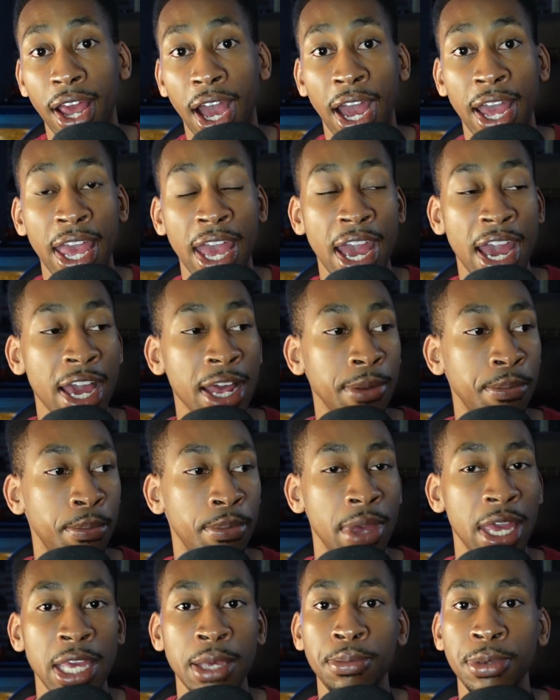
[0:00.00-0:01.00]
I had
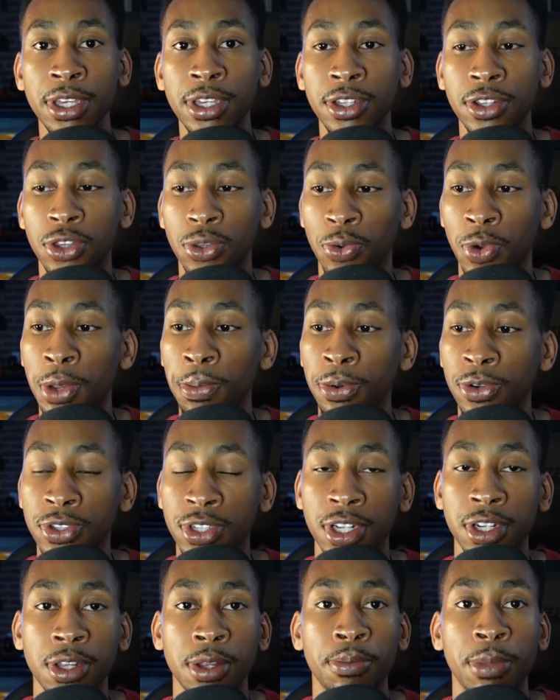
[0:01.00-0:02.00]
maybe
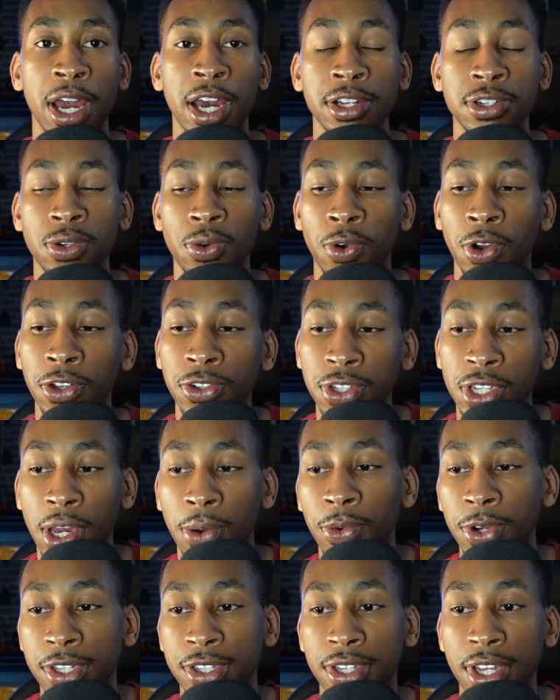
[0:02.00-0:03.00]
3% of the master royalty, I
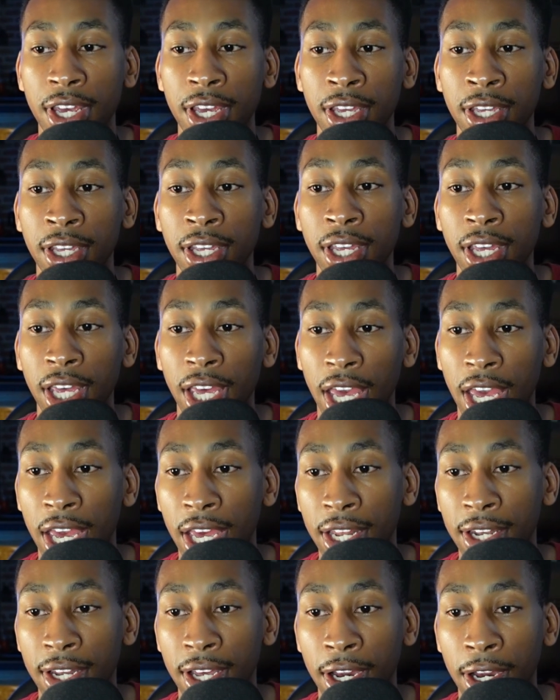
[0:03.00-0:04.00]
want to say,
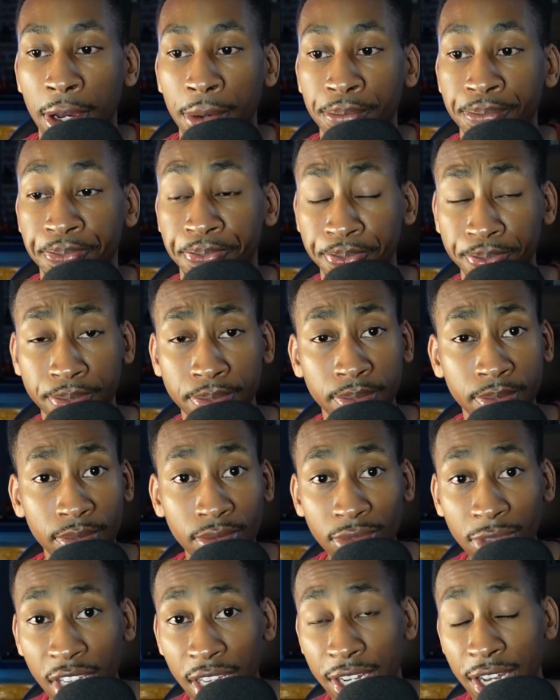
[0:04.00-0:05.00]
and
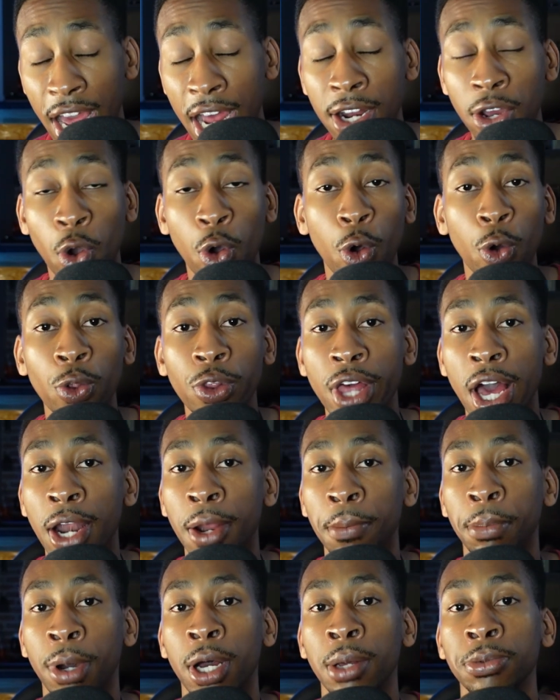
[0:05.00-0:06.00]
not a whole lot
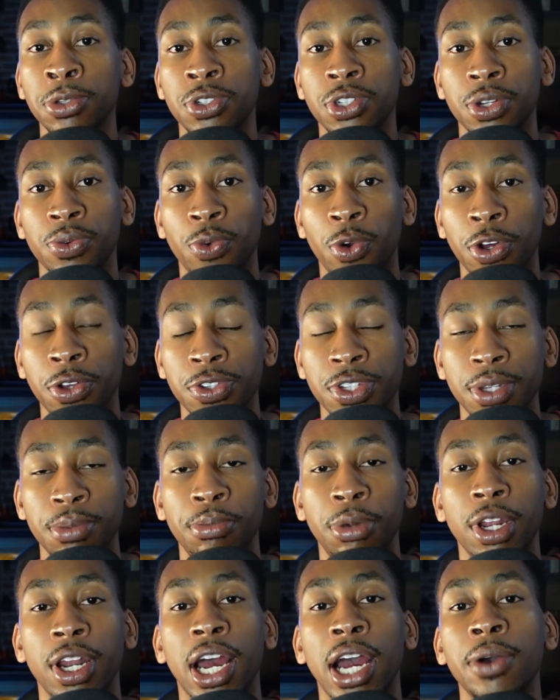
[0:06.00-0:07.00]
of publishing royalty,
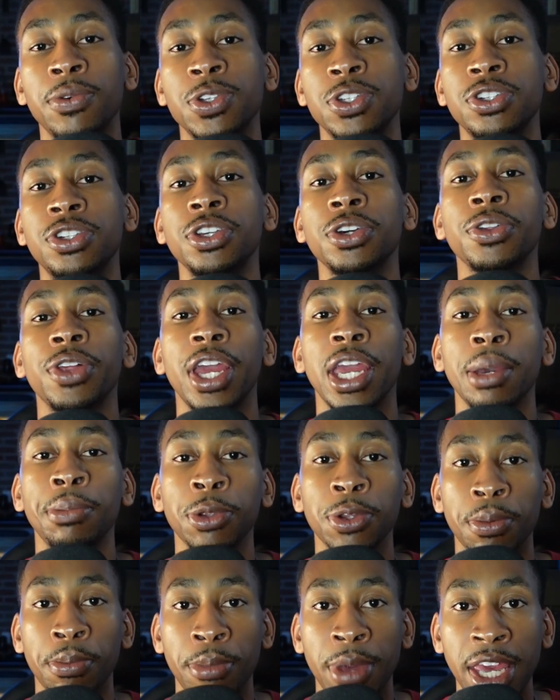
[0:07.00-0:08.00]
but I was still able
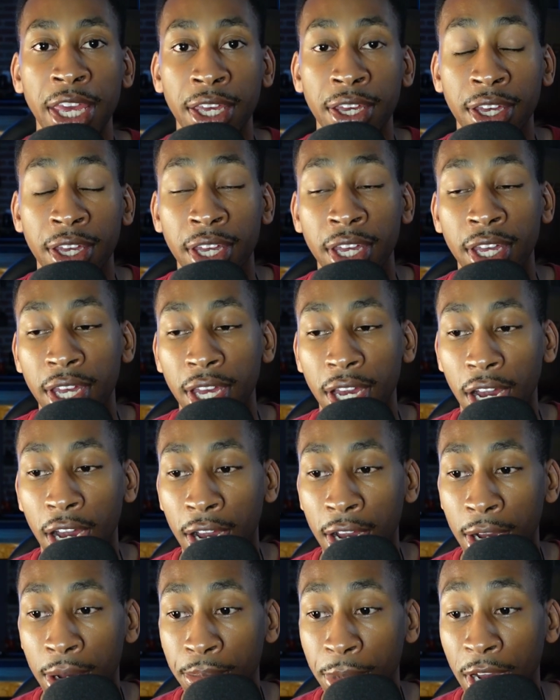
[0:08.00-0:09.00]
to make
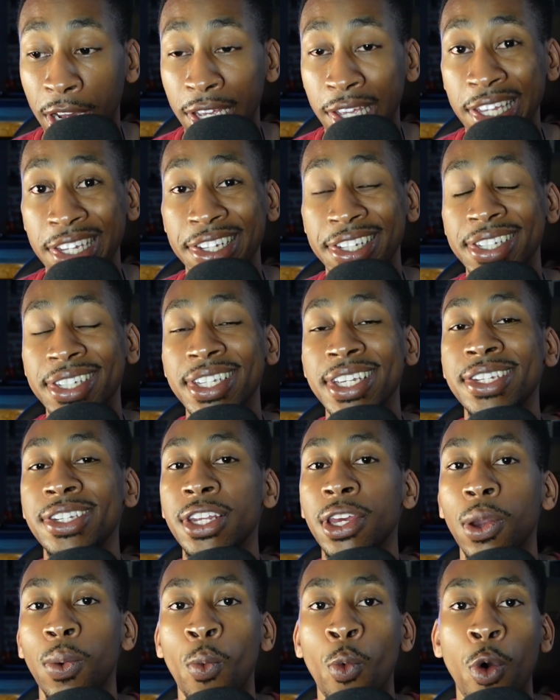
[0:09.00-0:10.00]
a
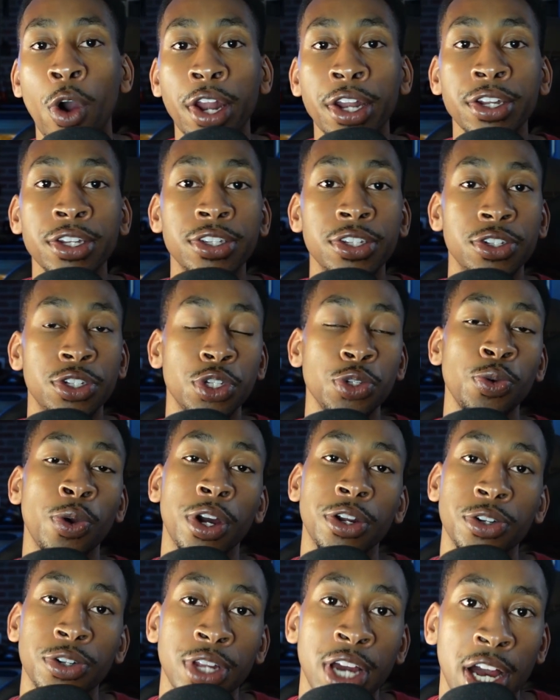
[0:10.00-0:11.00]
consistent $100 to
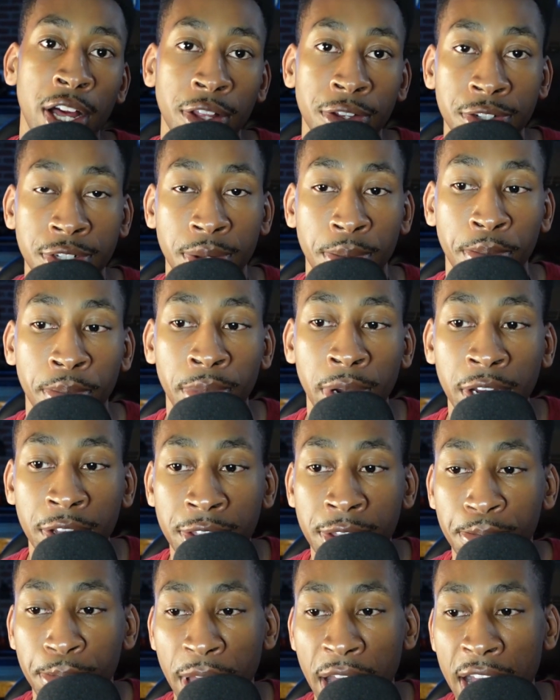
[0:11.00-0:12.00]
$200 a
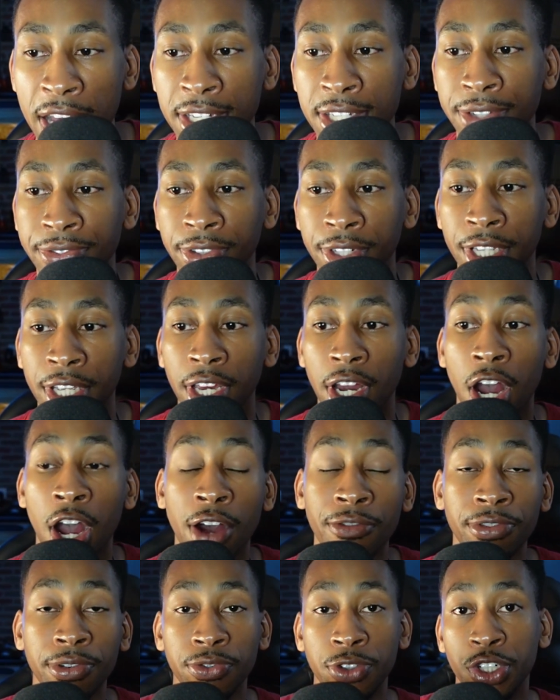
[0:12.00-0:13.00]
month passively
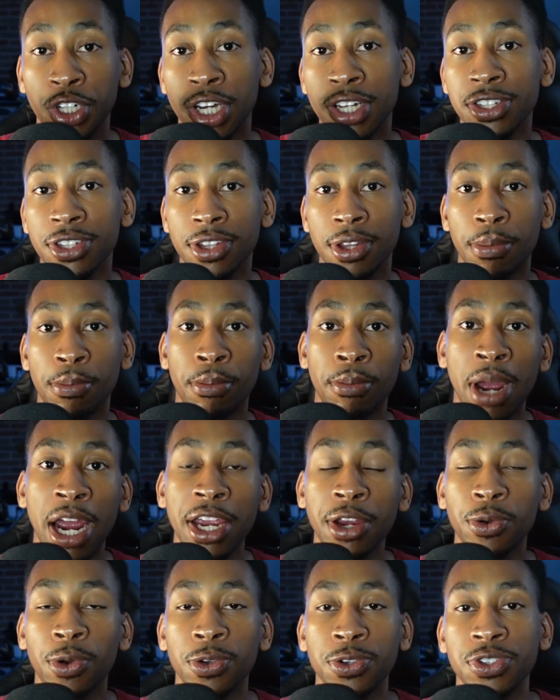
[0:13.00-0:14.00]
off of just the
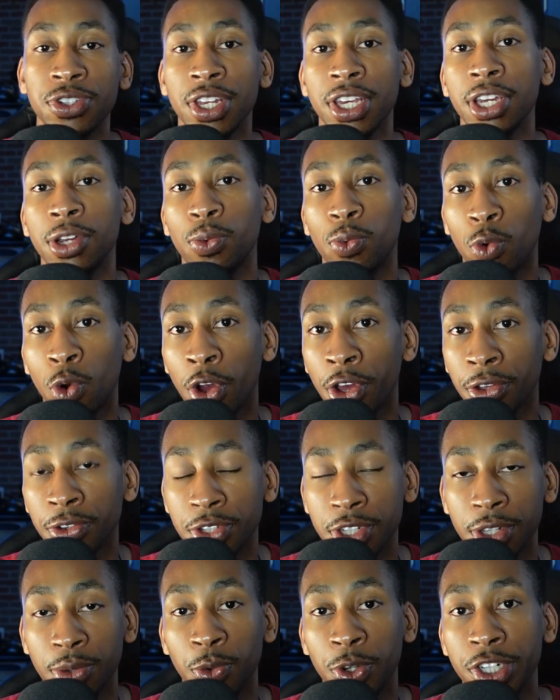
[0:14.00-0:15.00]
microsync
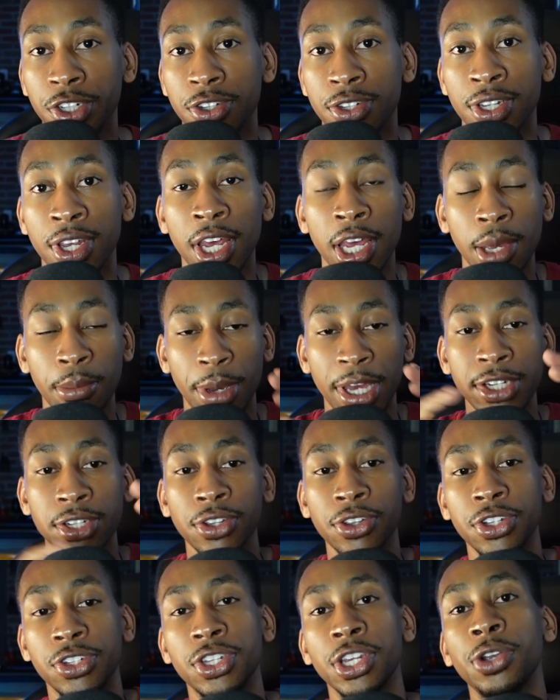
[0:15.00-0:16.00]
royalty, which is
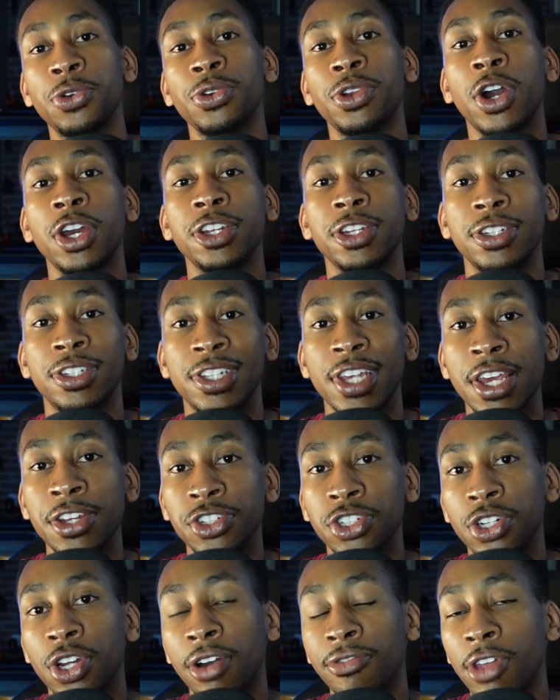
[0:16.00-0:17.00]
basically the
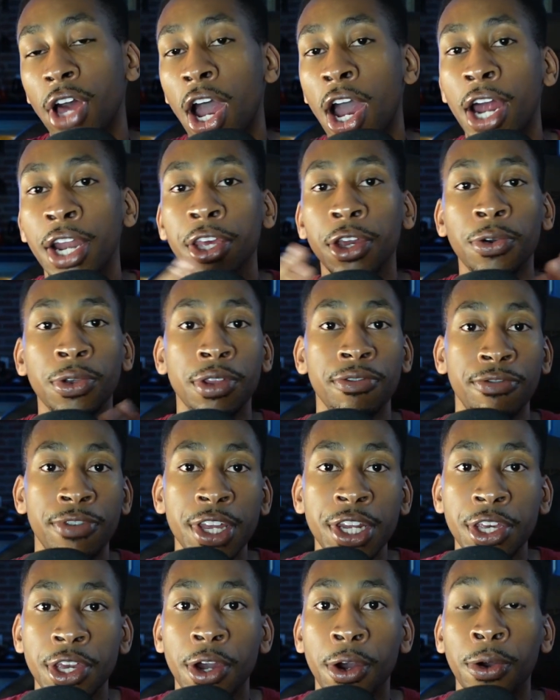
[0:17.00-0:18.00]
synchronization of the audio and the
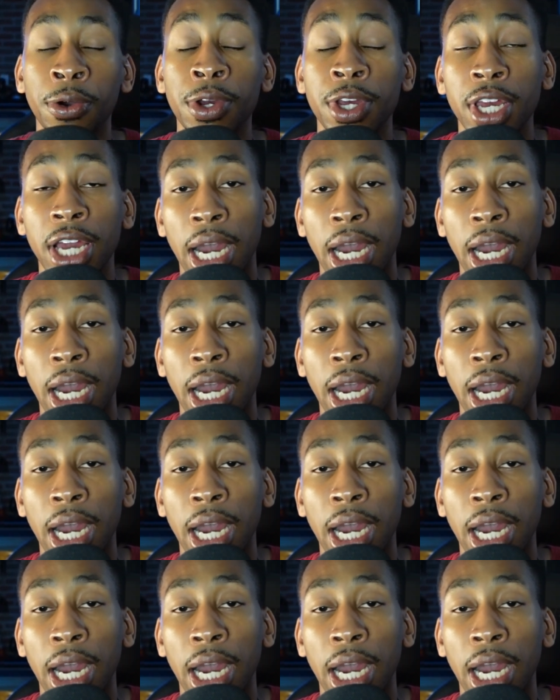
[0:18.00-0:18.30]
video.